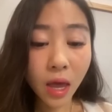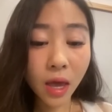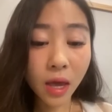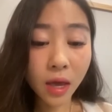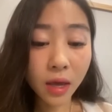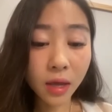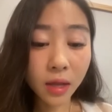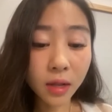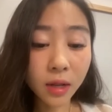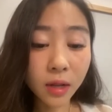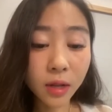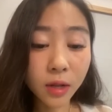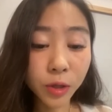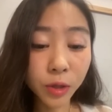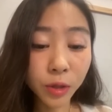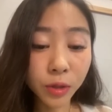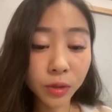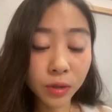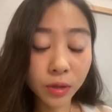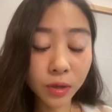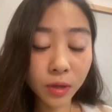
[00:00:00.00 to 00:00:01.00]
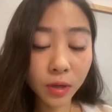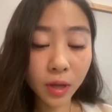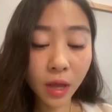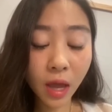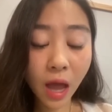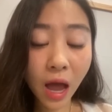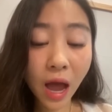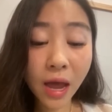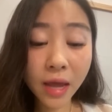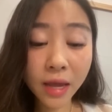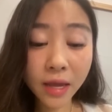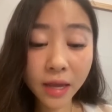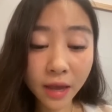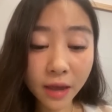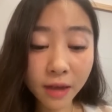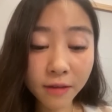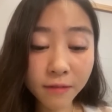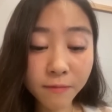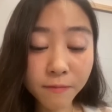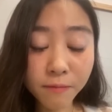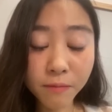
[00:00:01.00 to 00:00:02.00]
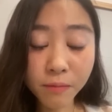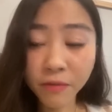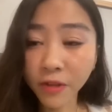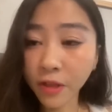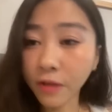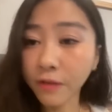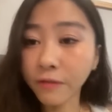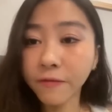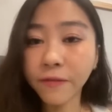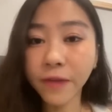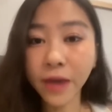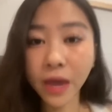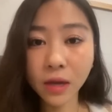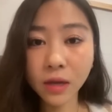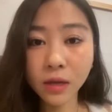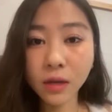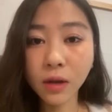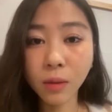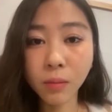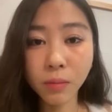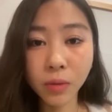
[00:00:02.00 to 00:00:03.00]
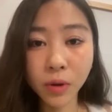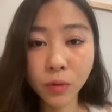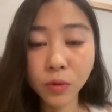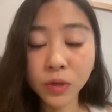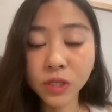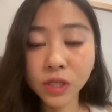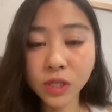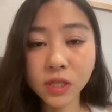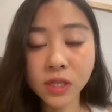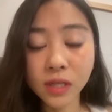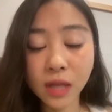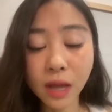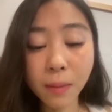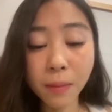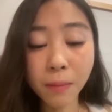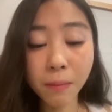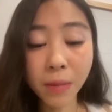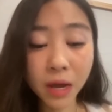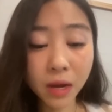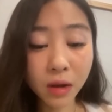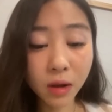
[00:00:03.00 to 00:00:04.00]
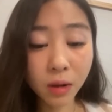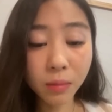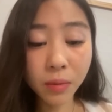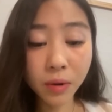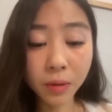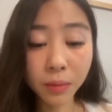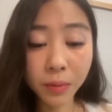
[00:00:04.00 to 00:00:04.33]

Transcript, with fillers: And I gave the fake number, which is not my number,